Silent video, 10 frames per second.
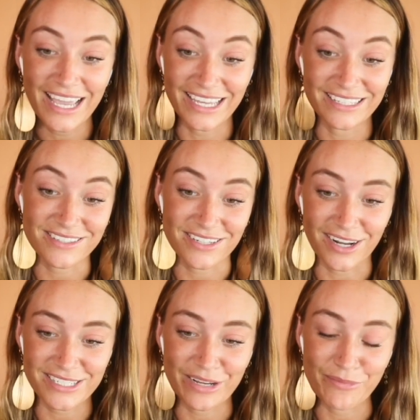in
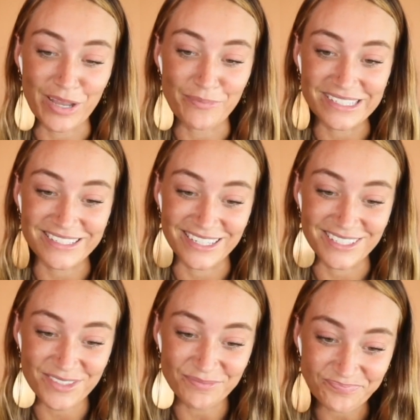starting my
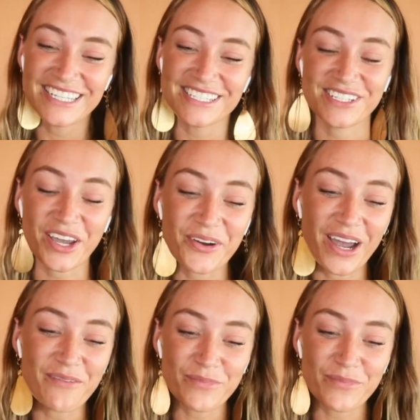business. So,